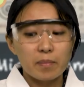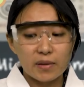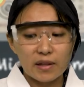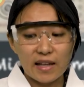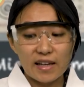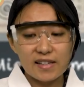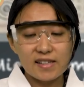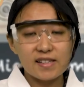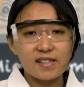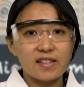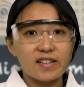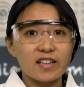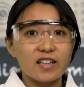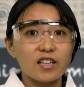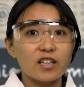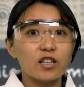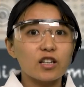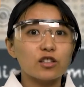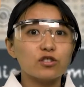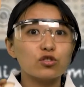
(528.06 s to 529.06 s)
Place
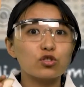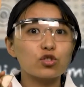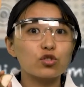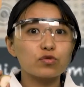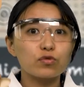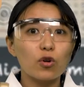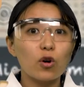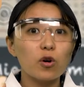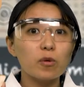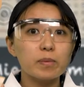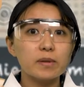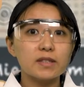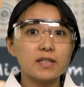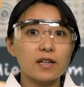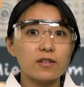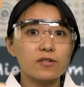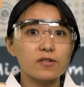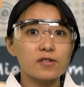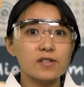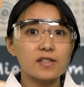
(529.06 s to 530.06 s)
the control
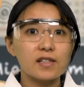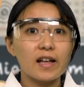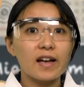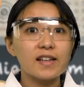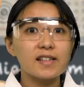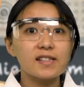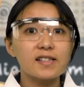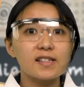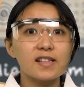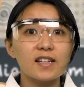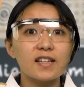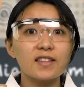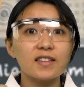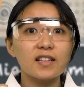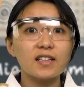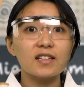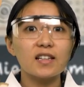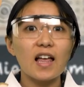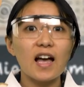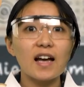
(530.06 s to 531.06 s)
potato slice in
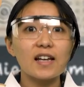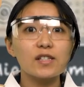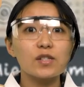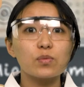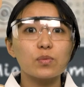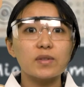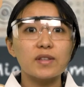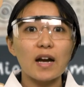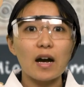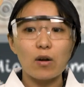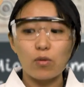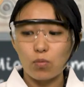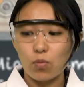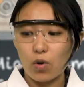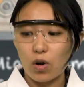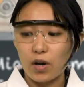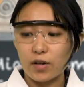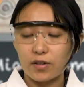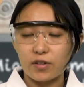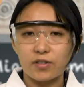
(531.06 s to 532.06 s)
the glass without
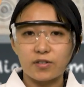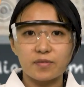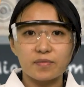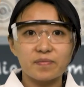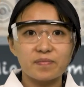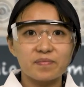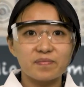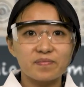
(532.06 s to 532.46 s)
water.